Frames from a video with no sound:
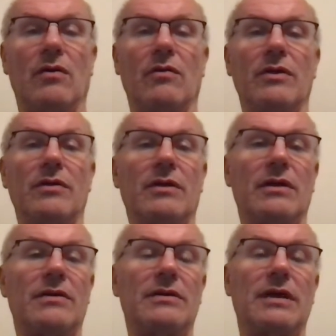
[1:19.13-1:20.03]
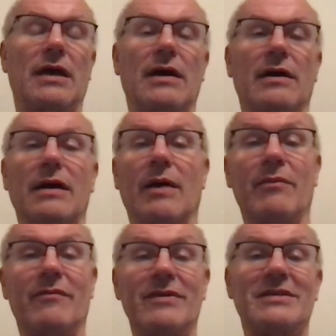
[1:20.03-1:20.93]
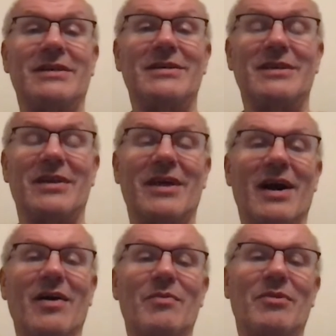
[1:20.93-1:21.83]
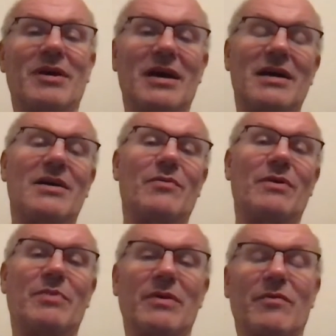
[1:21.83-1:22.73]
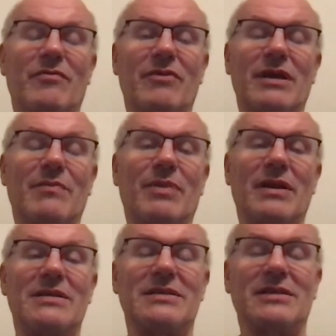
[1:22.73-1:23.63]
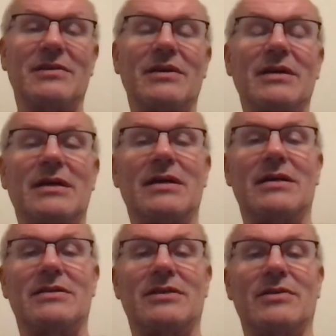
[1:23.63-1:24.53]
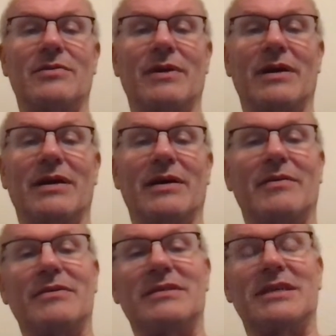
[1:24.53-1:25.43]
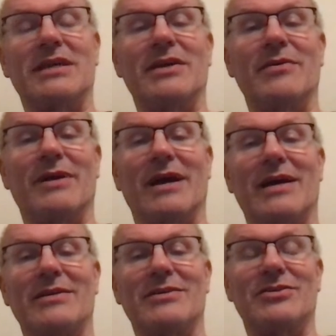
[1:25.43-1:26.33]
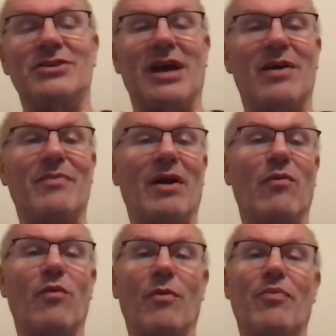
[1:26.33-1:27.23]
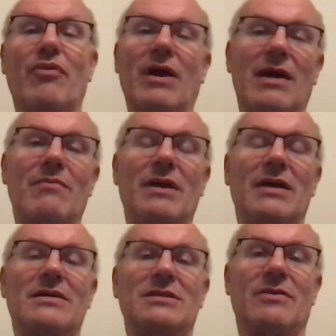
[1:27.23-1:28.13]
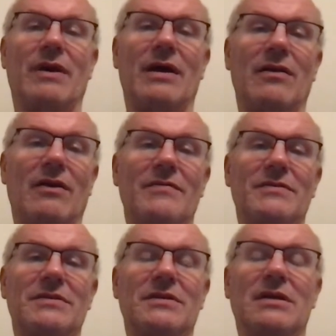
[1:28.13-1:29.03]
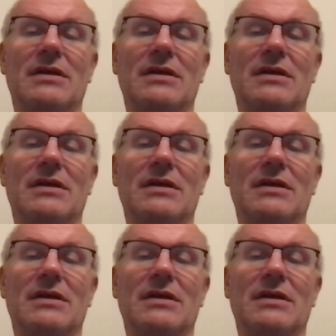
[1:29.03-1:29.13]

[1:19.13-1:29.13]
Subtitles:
Or you can come visit us at the hub. We'll be really pleased to see you and to chat about what prayer means to our lives.